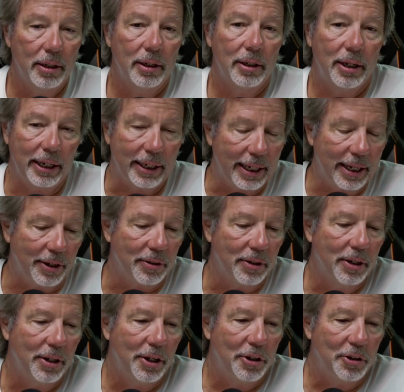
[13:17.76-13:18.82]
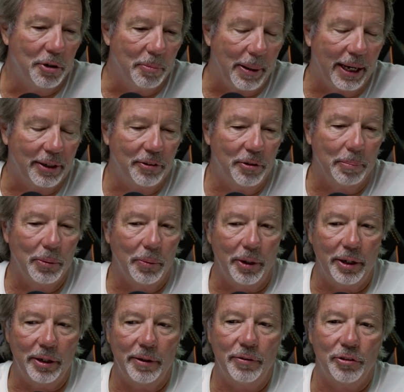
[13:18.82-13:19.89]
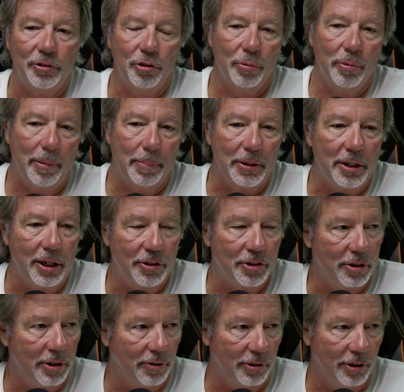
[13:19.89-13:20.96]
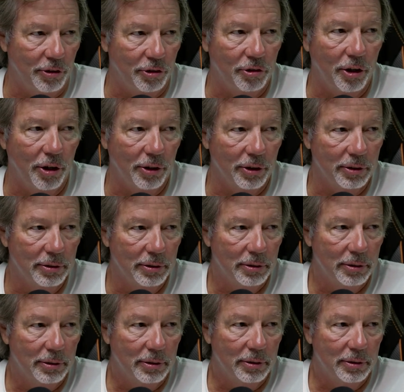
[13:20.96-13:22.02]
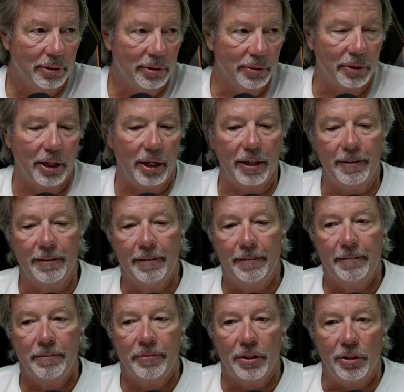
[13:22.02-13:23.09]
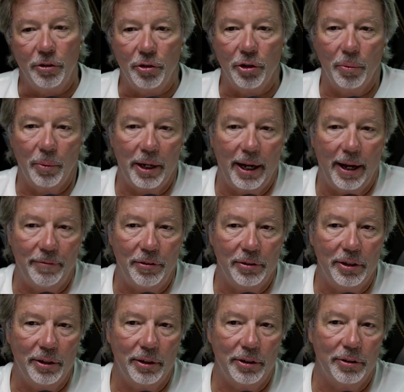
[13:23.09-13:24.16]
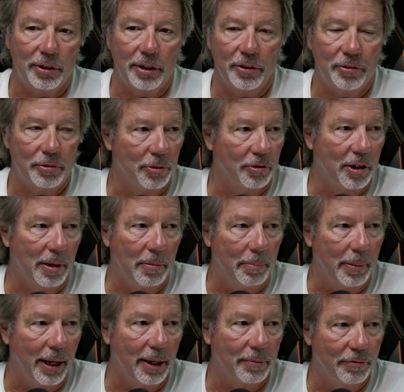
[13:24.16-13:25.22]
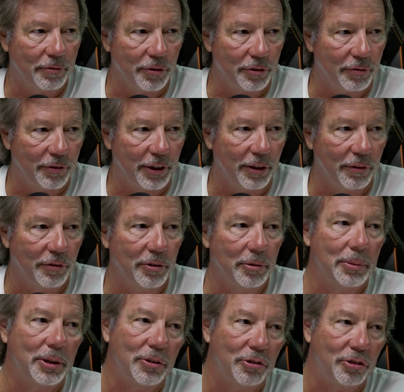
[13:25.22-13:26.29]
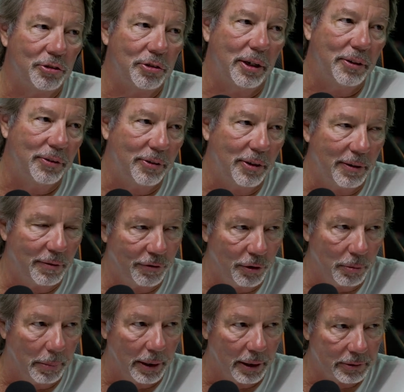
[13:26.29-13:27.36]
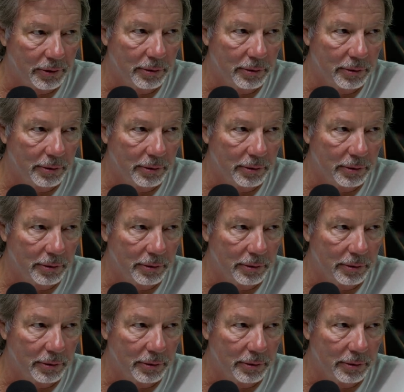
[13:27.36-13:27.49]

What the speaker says: Again, you're back to the point of it's your reputation as an installer. Okay. You don't want to have your customers coming back for your failed film because you're trying to save a few bucks.